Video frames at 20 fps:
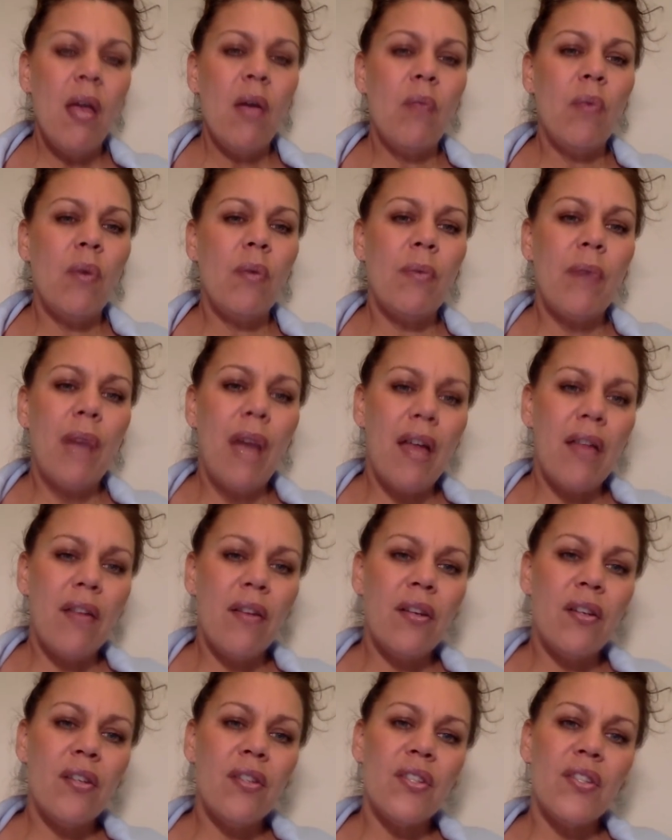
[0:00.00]
We're
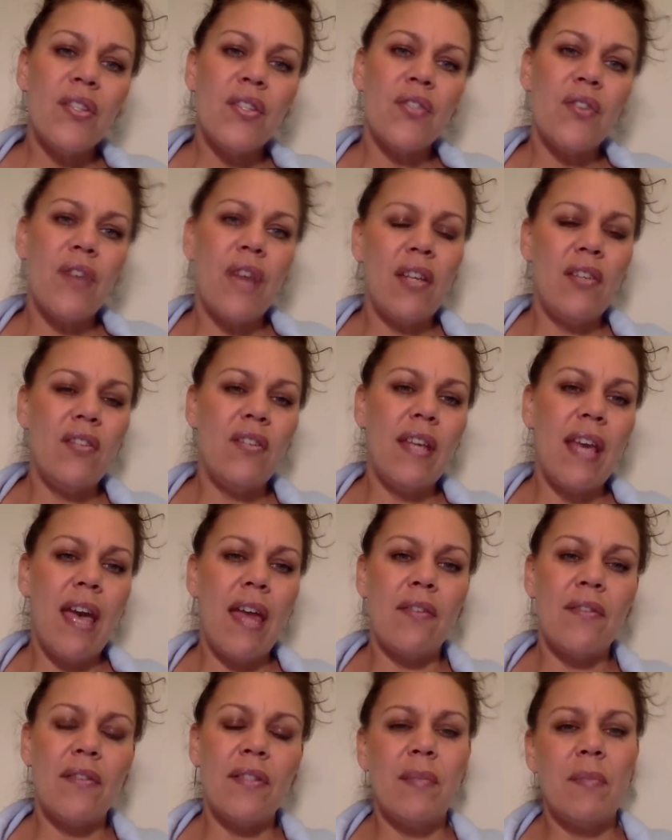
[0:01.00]
rather just trying to
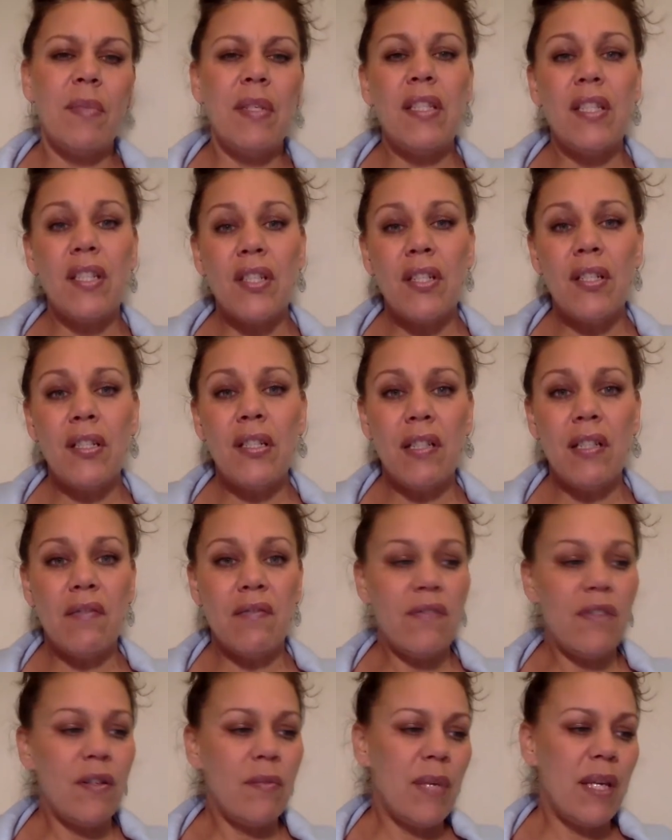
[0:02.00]
gather some additional
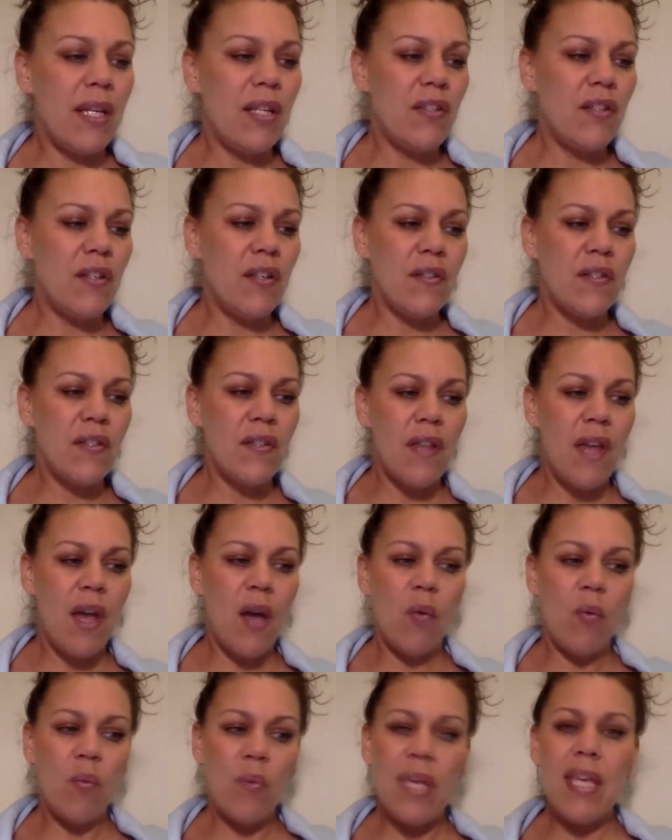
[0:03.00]
information so
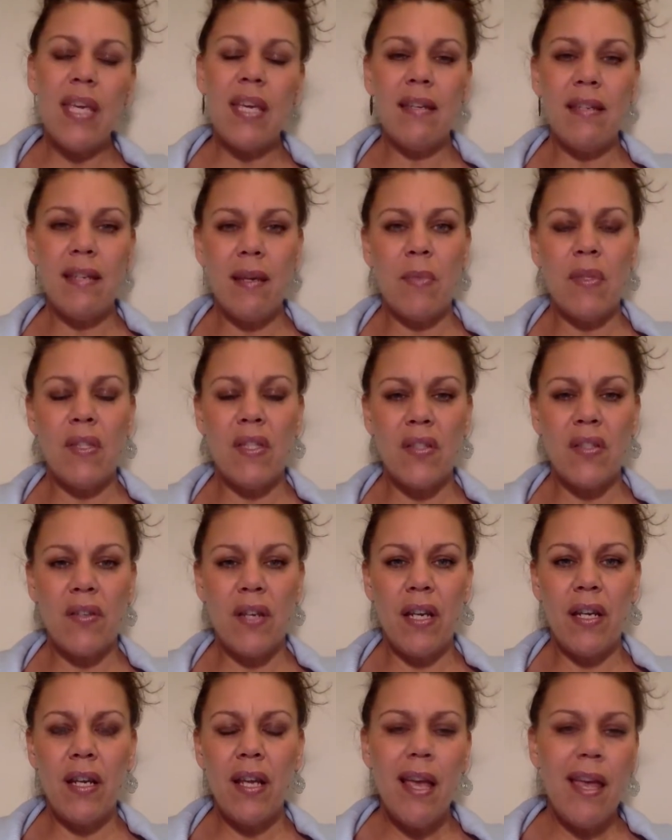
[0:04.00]
that we can
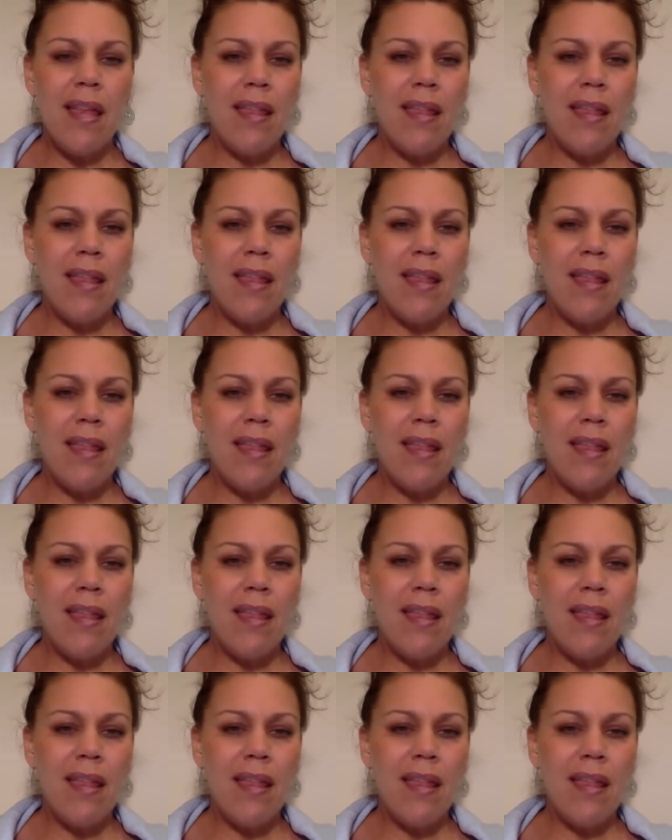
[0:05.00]
demonstrate